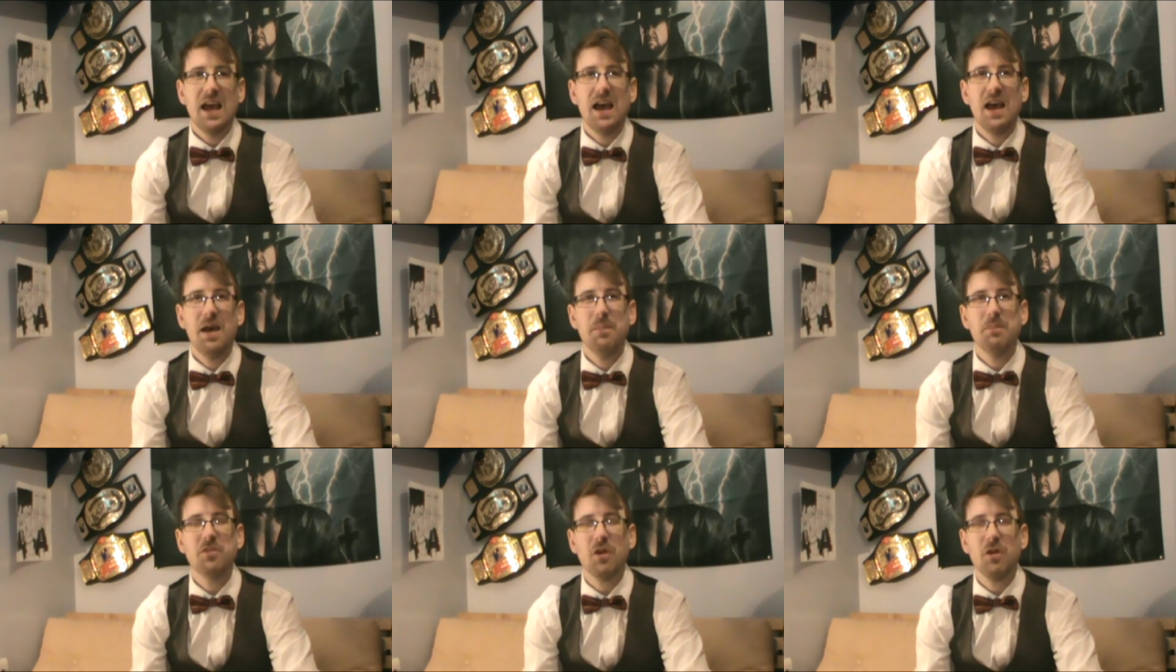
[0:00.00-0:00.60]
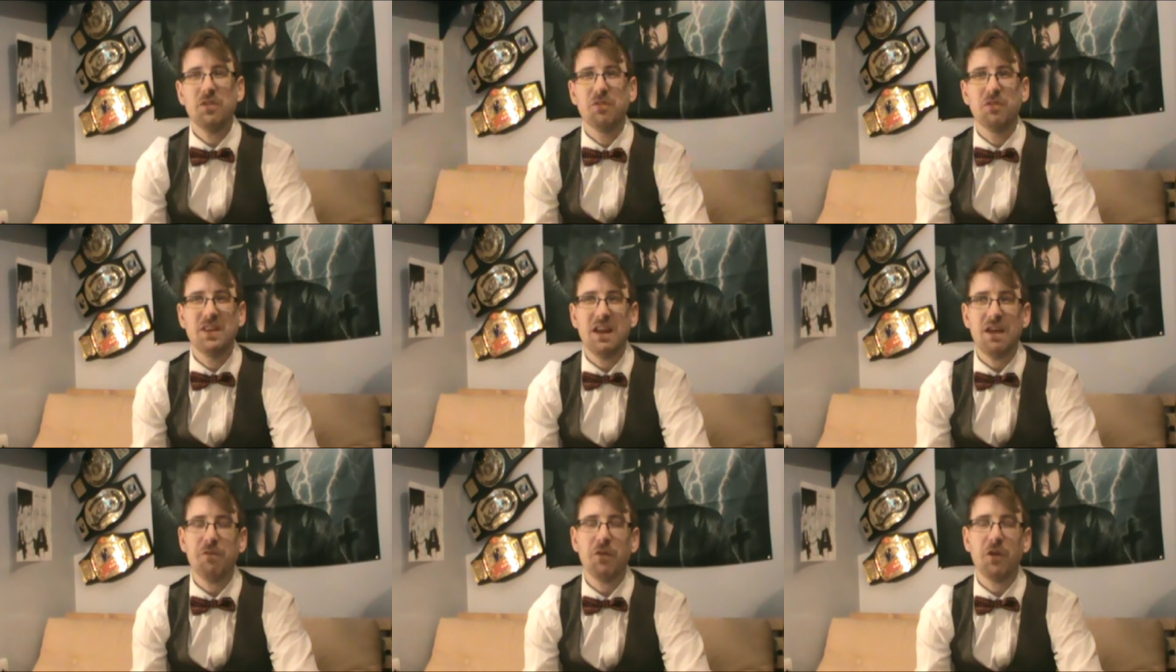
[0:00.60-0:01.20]
So it's
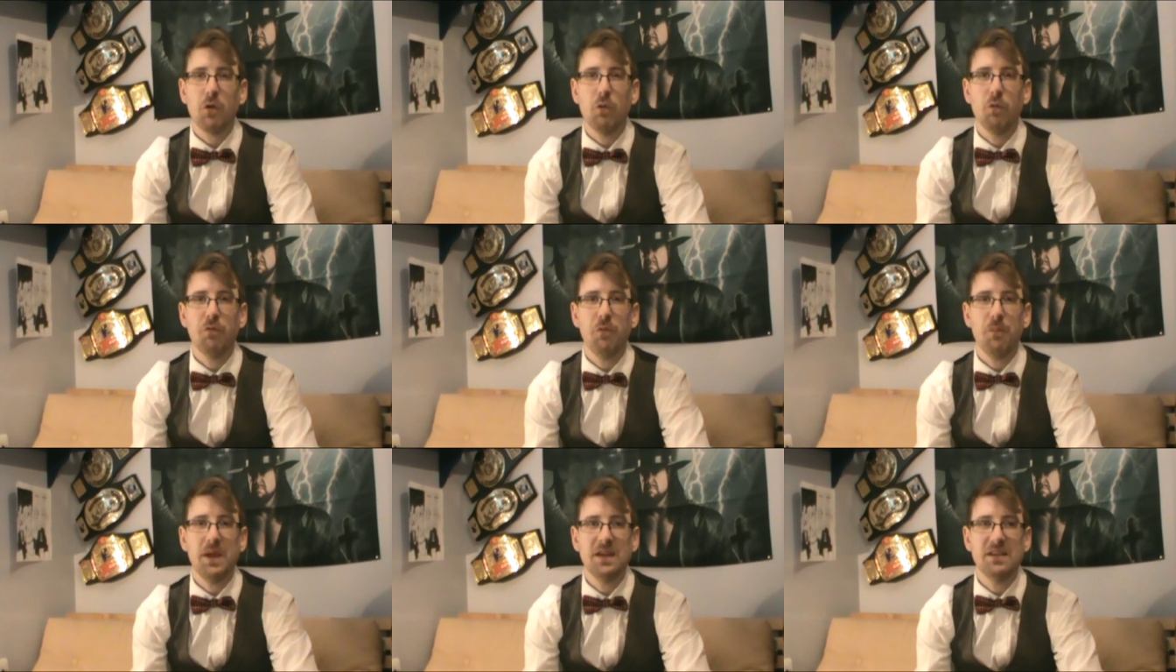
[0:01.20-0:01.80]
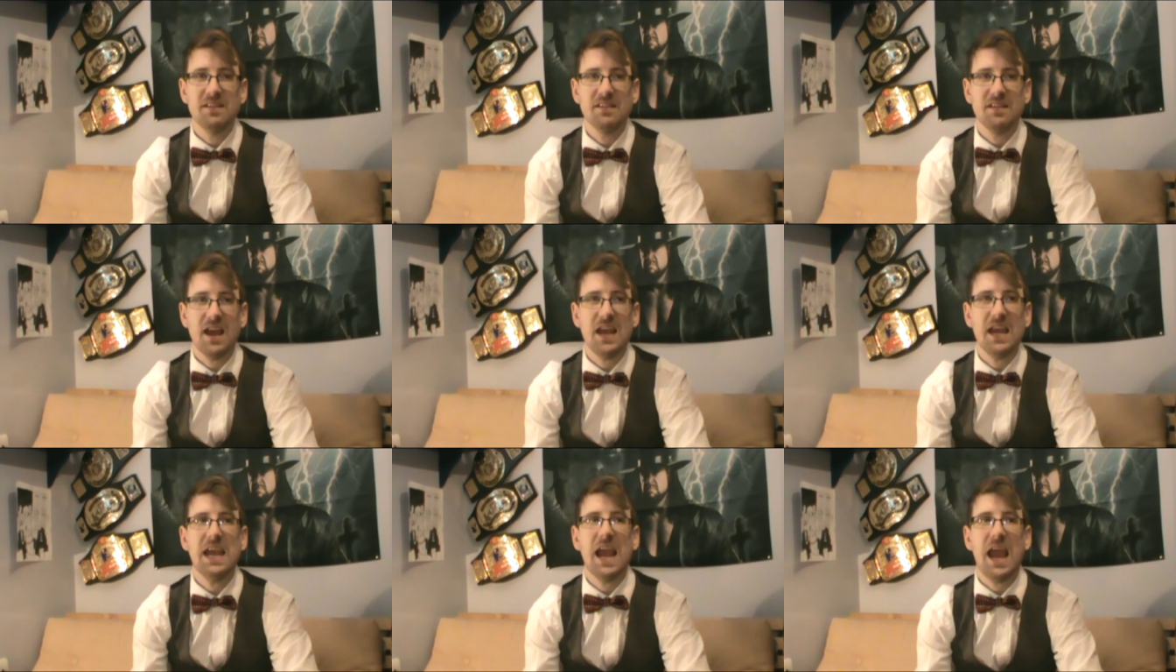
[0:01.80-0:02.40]
difficult for me to
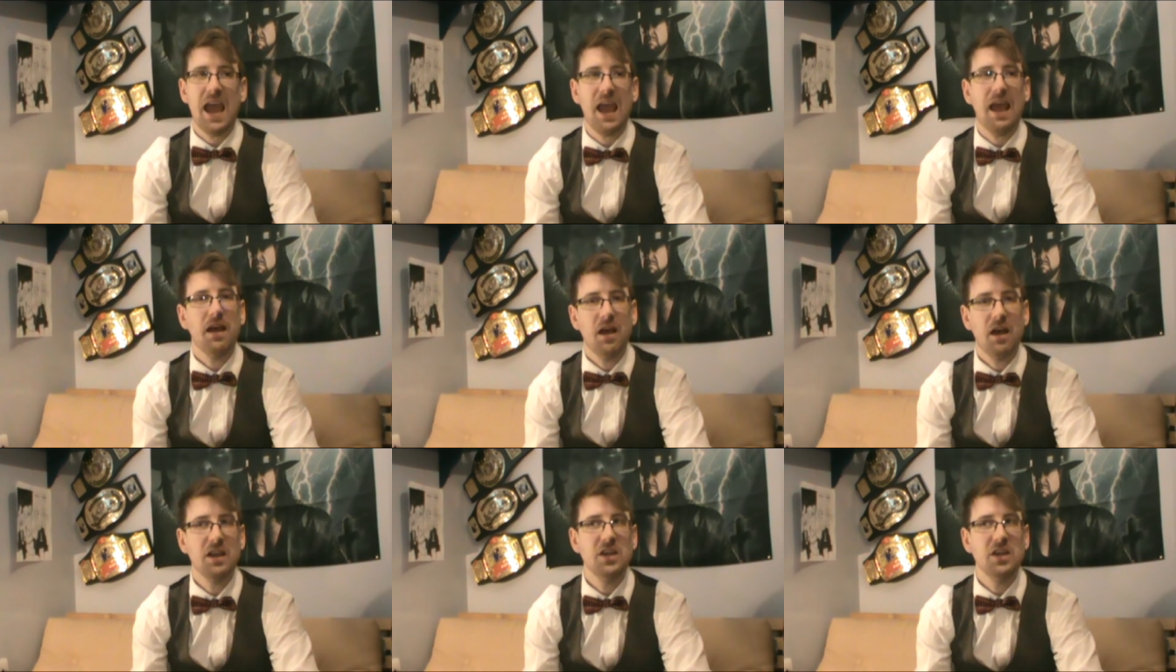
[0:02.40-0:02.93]
say, yeah,